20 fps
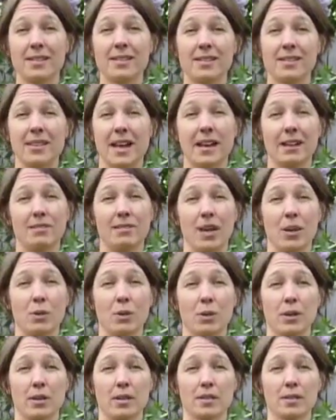inside of that
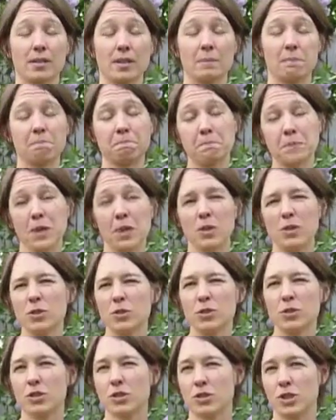organism.
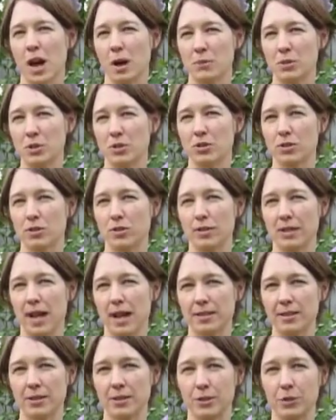Those are just optional, those
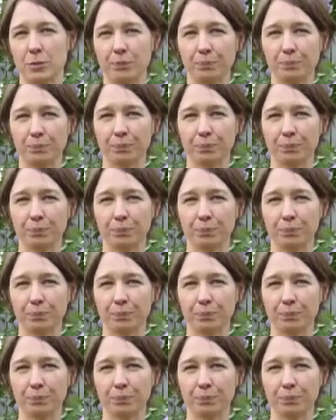last two.